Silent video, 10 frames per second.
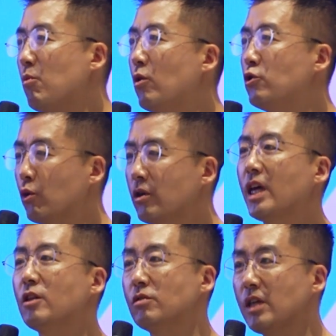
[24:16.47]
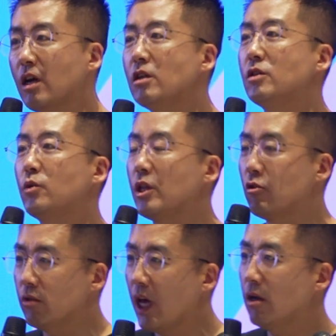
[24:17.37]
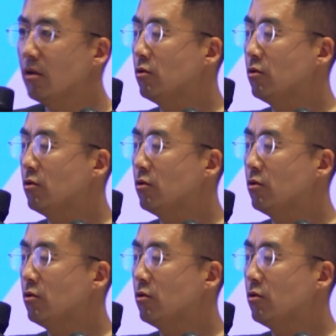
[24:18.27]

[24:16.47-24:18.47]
more shorter than 2 seconds, you can do that.